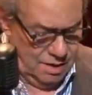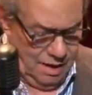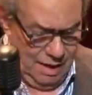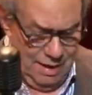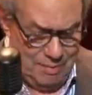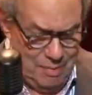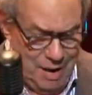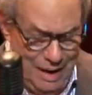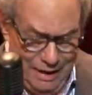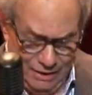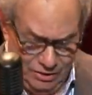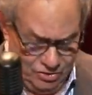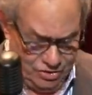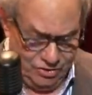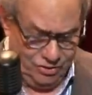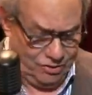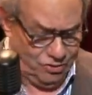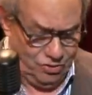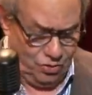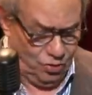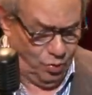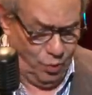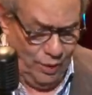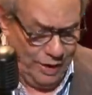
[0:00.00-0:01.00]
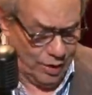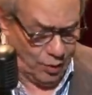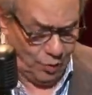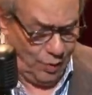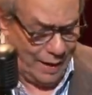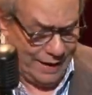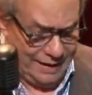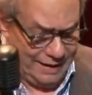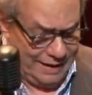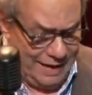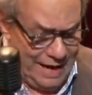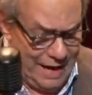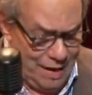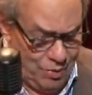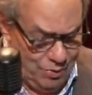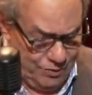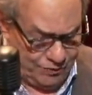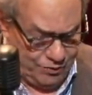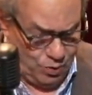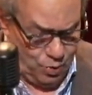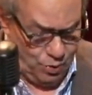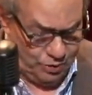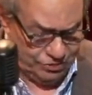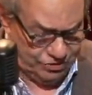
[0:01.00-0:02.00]
I'm on Twitter right now.
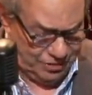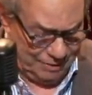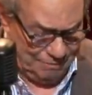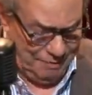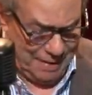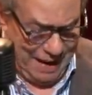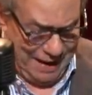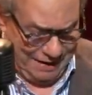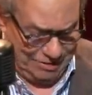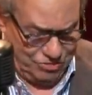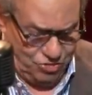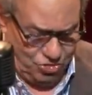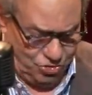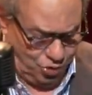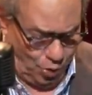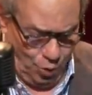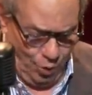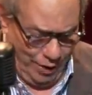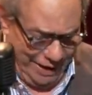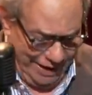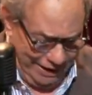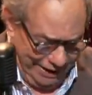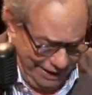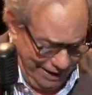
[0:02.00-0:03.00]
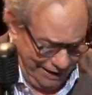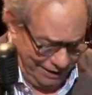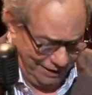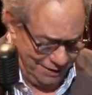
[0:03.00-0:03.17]
Of course I'm not enjoying it.